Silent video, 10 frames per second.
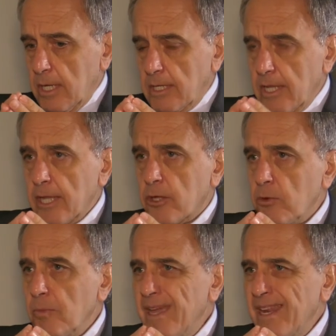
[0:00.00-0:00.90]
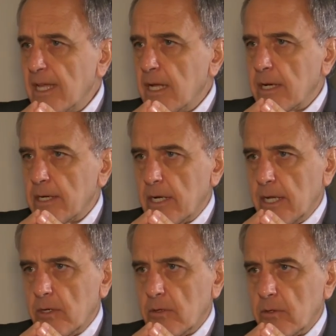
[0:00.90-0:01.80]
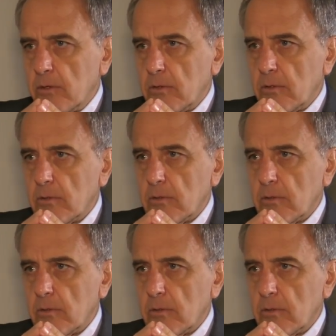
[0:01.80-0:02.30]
in the ecumenical relations.